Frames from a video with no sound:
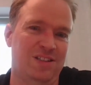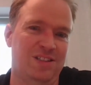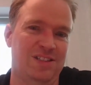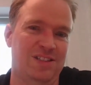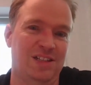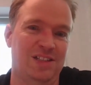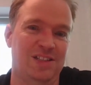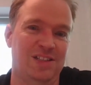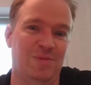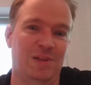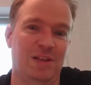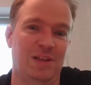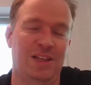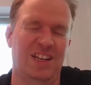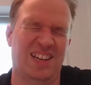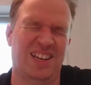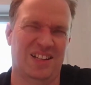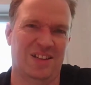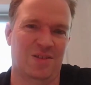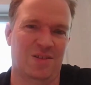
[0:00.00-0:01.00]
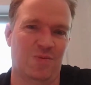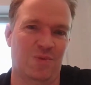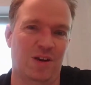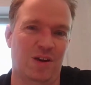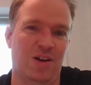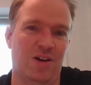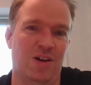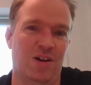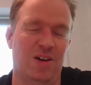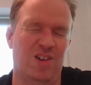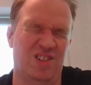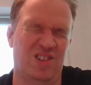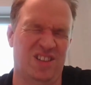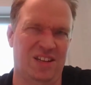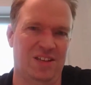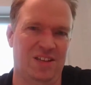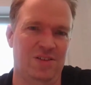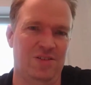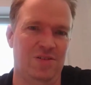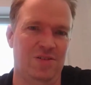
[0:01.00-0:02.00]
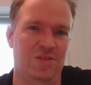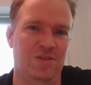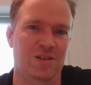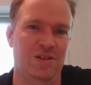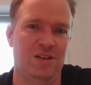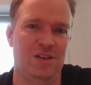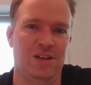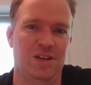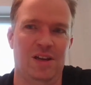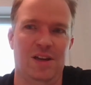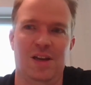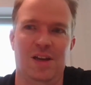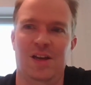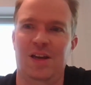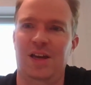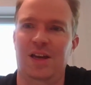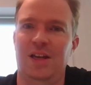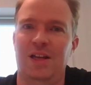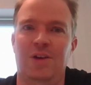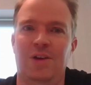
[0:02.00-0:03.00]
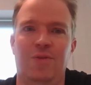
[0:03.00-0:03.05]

It's still something that we are looking into. And then,